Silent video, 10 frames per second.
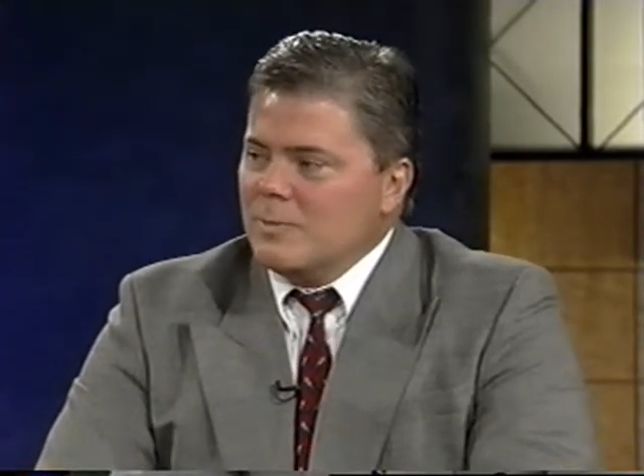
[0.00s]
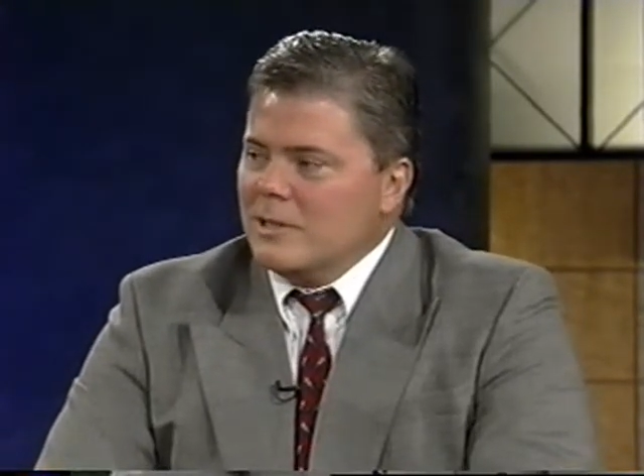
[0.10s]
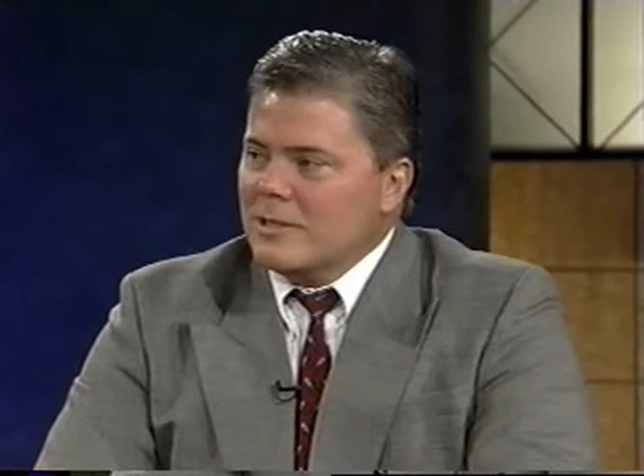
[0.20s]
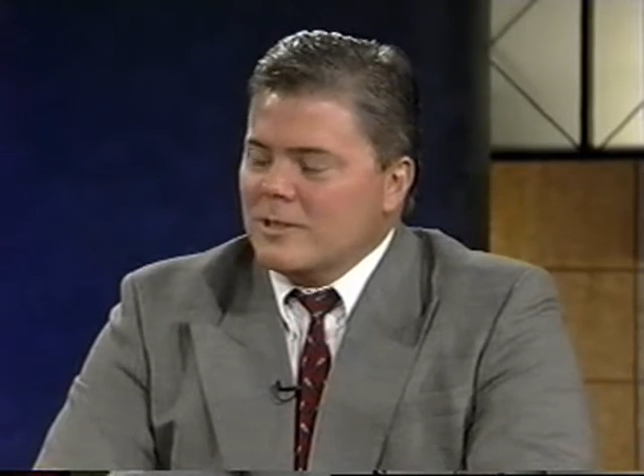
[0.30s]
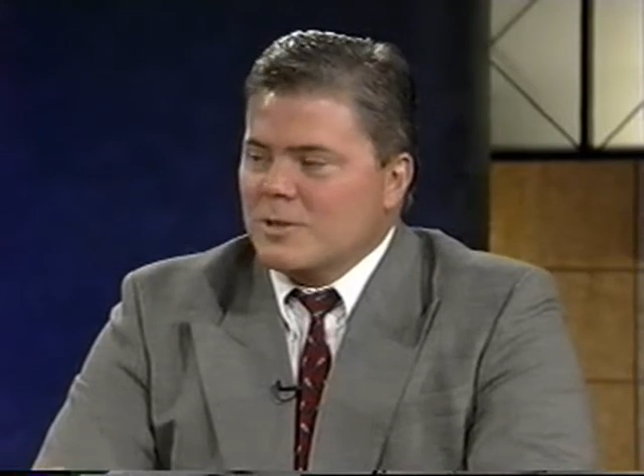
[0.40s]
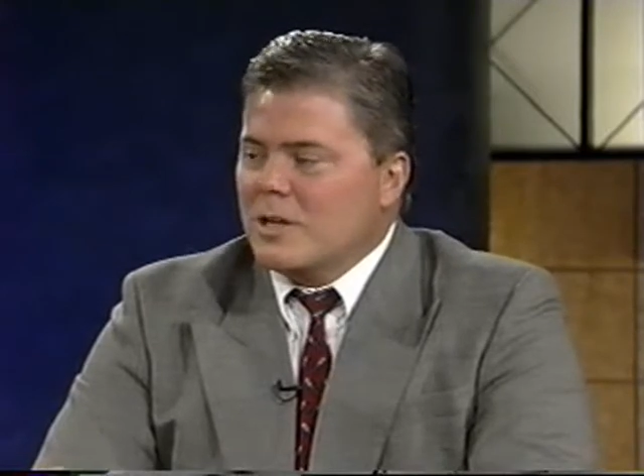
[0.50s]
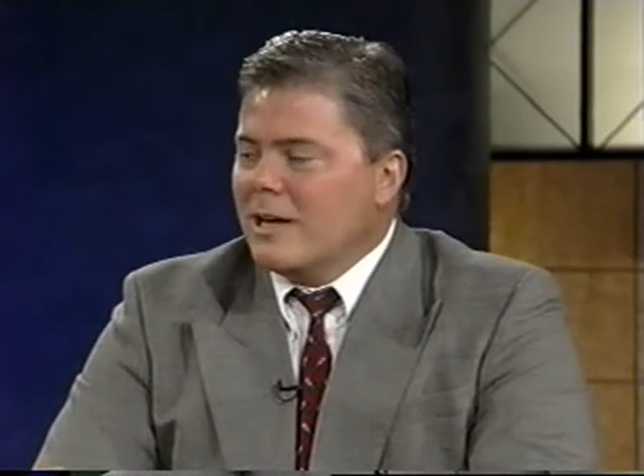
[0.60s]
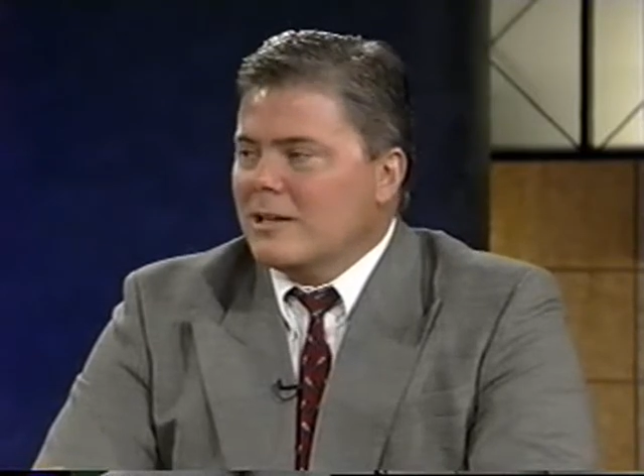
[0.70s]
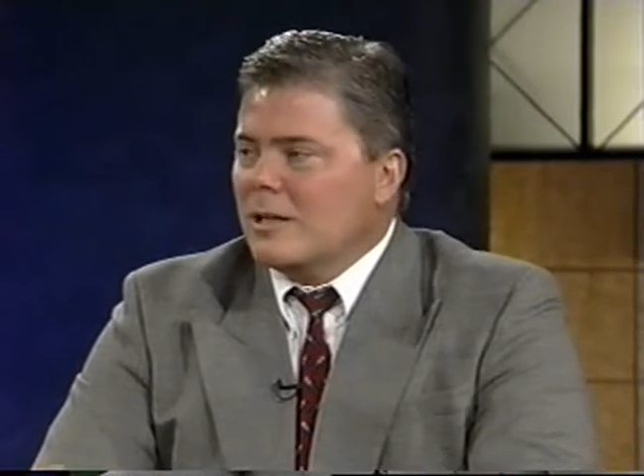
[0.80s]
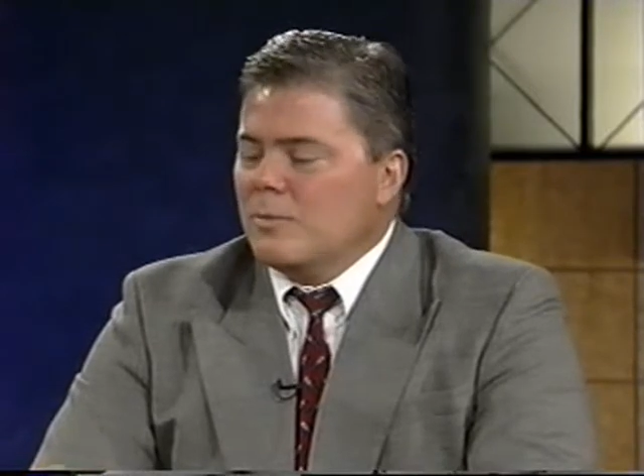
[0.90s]
because there's
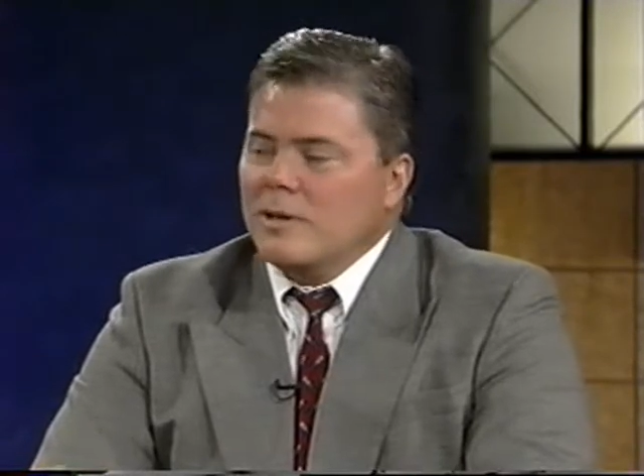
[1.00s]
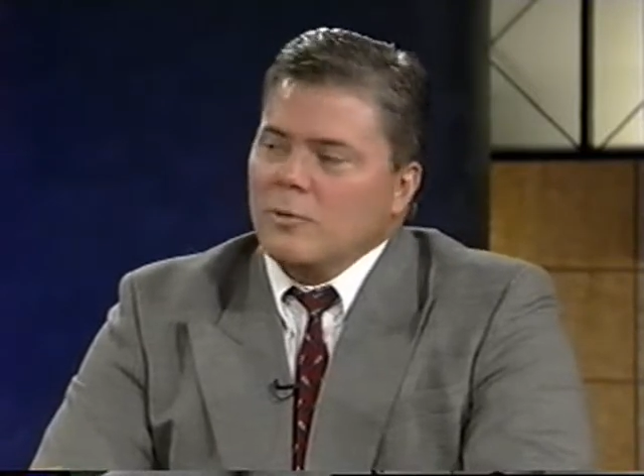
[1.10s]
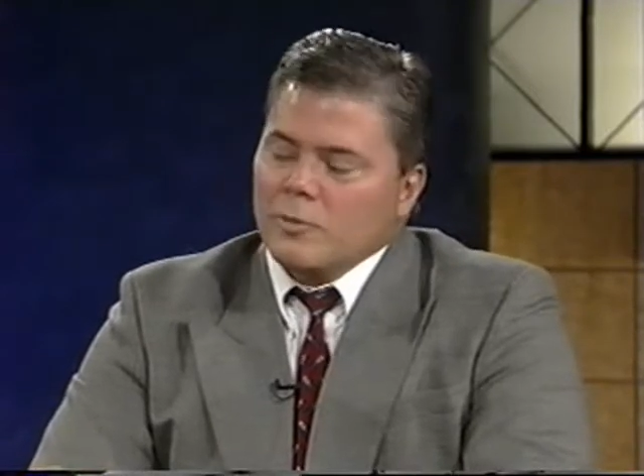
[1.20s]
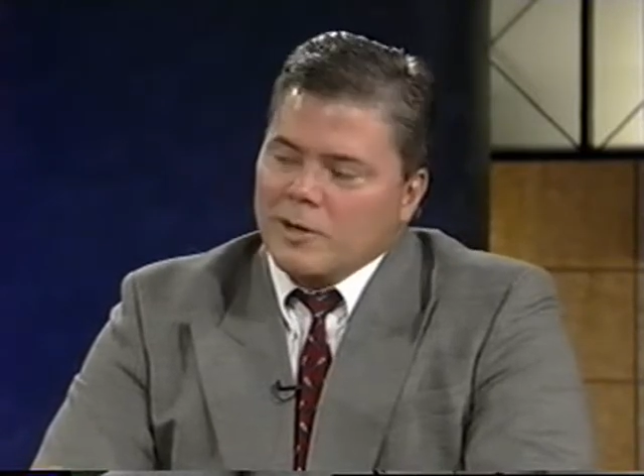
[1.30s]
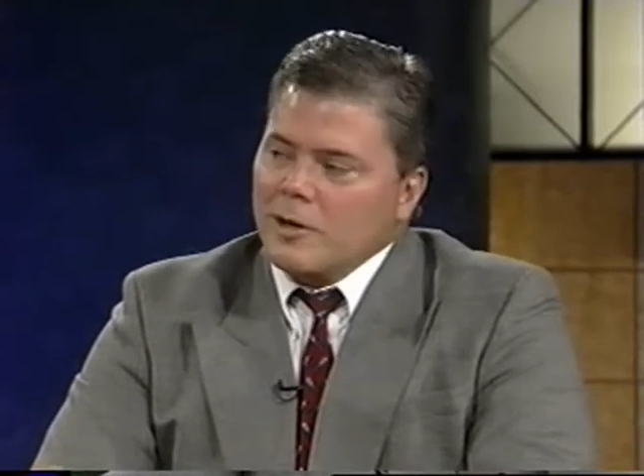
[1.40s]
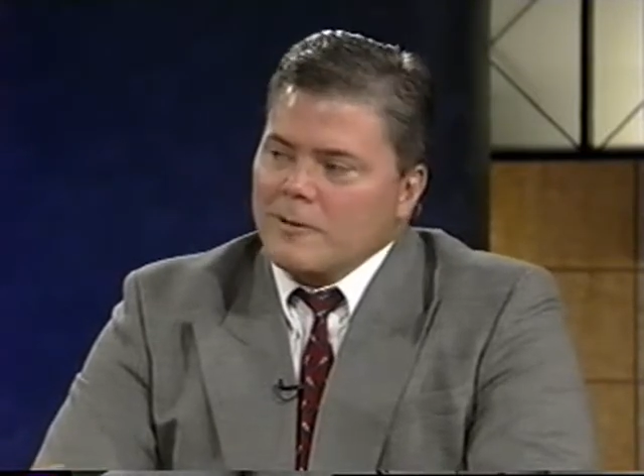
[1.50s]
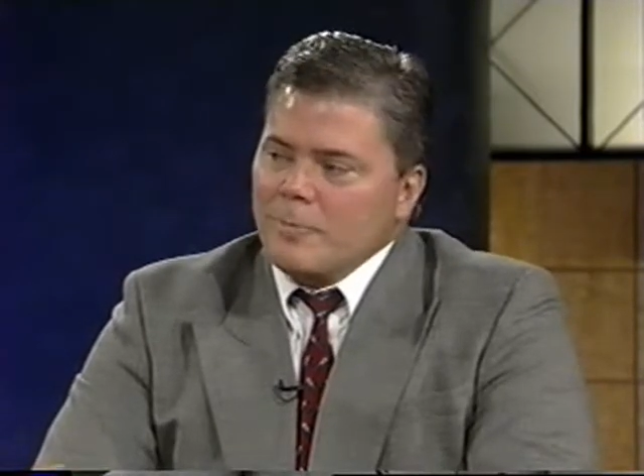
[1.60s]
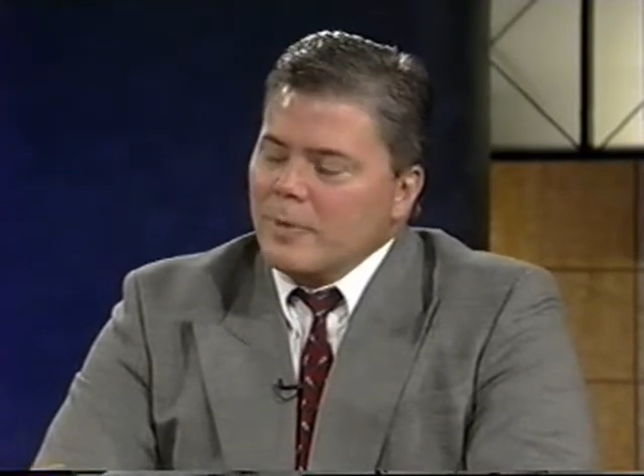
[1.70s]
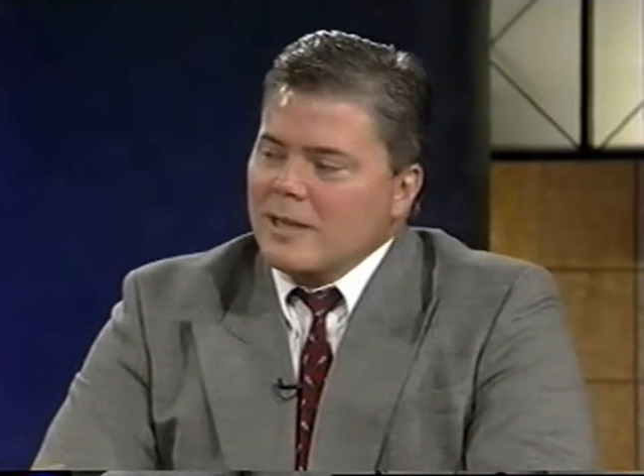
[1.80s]
not going to be a winner